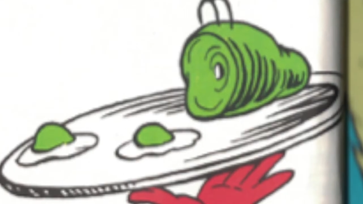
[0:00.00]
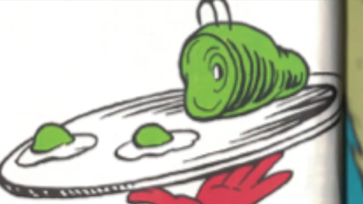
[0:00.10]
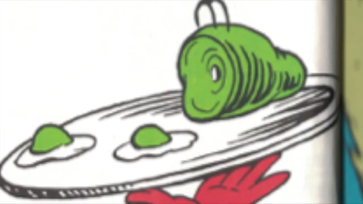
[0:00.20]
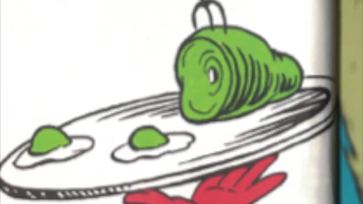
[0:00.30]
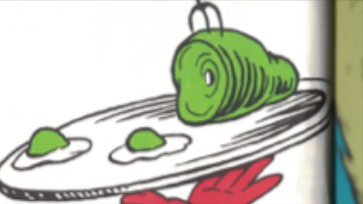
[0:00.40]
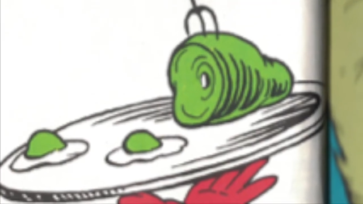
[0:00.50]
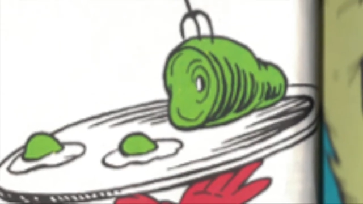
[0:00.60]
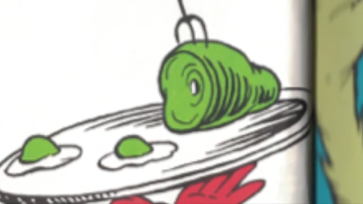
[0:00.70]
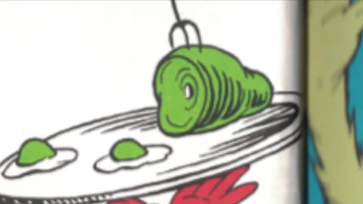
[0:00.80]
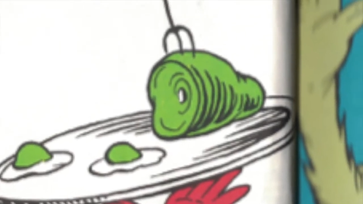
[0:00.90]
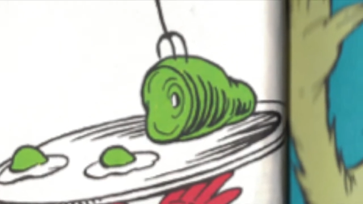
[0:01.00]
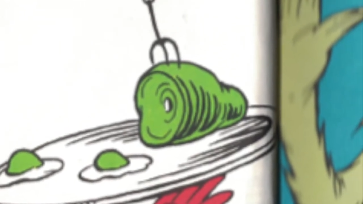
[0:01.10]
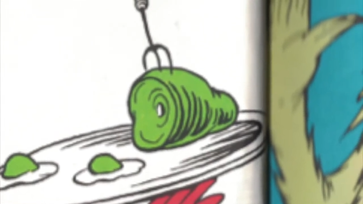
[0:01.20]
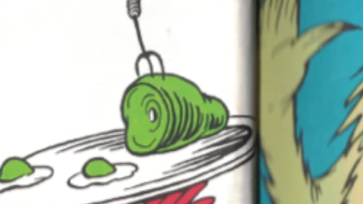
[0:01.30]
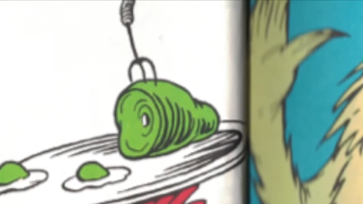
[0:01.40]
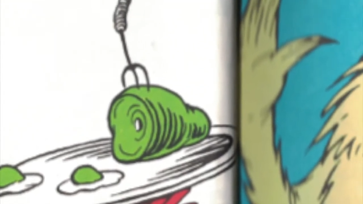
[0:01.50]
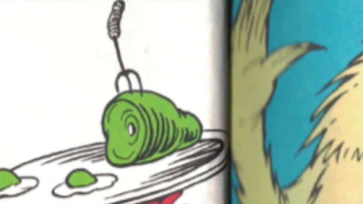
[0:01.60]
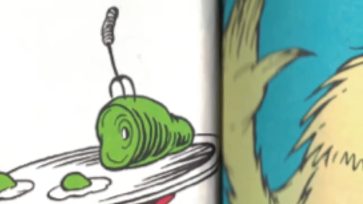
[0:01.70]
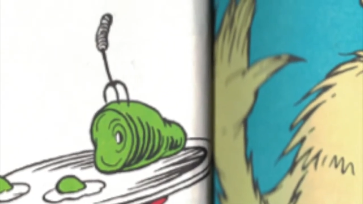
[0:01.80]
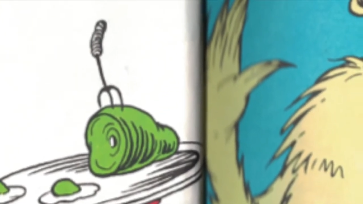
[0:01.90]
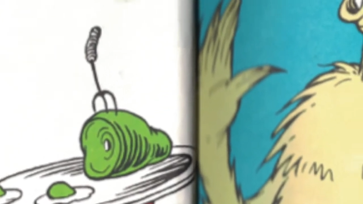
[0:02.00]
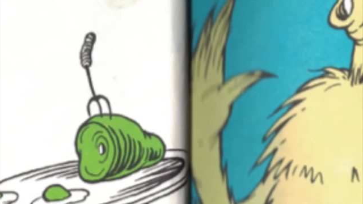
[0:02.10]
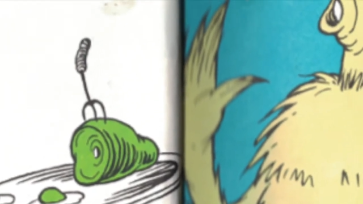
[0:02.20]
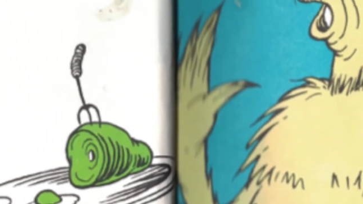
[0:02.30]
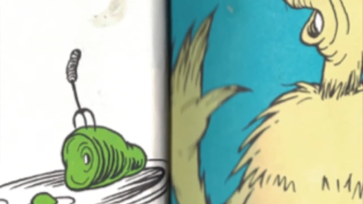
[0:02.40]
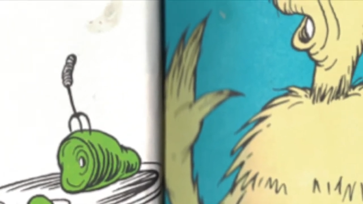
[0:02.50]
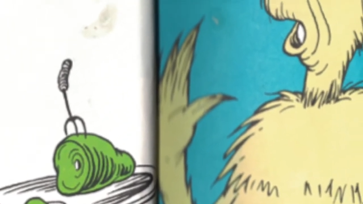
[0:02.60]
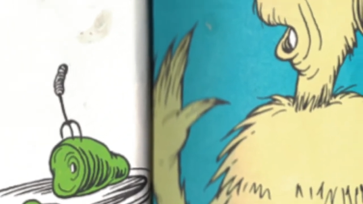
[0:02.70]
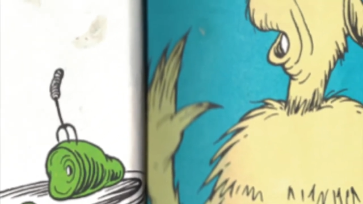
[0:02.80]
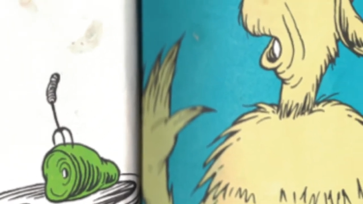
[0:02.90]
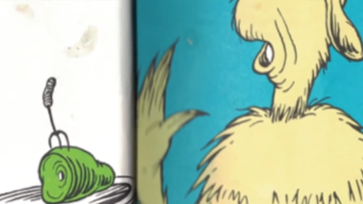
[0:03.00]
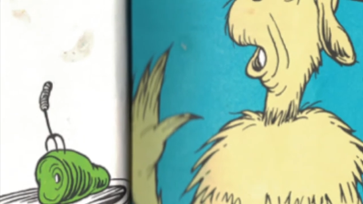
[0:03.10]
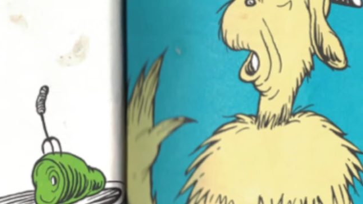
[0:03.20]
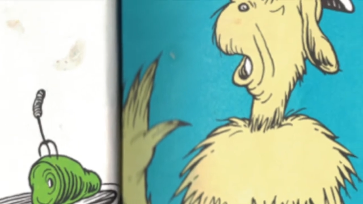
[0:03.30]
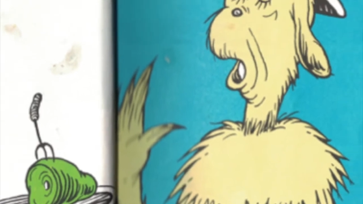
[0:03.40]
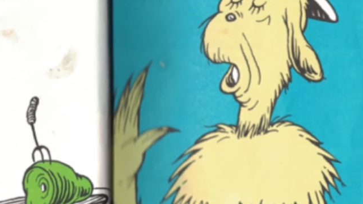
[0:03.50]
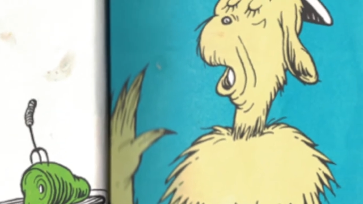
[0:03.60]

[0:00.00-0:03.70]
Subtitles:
Nobody's mouth can be seen.